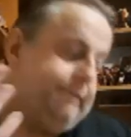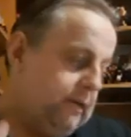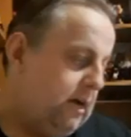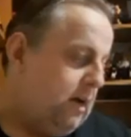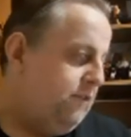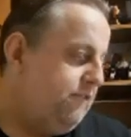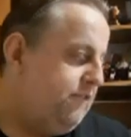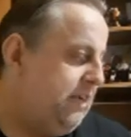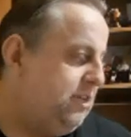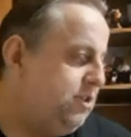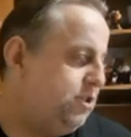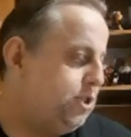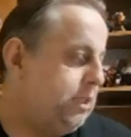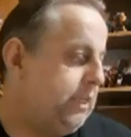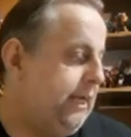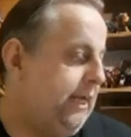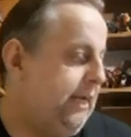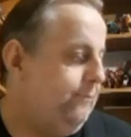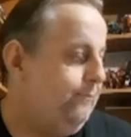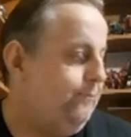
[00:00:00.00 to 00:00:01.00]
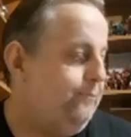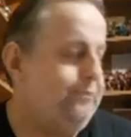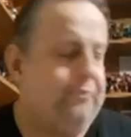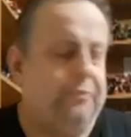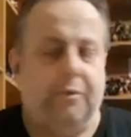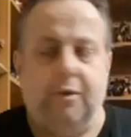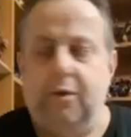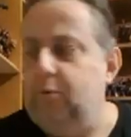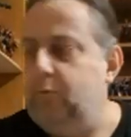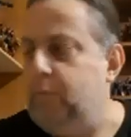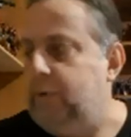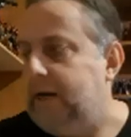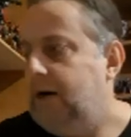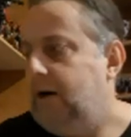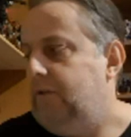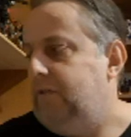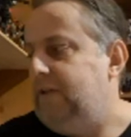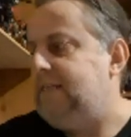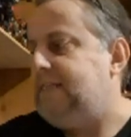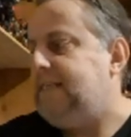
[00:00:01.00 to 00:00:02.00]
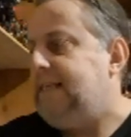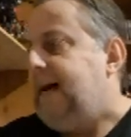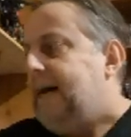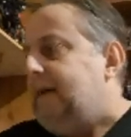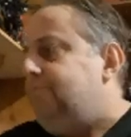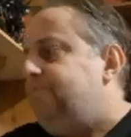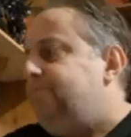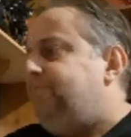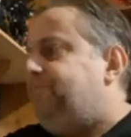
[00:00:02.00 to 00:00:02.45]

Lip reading: eventually we got this guy,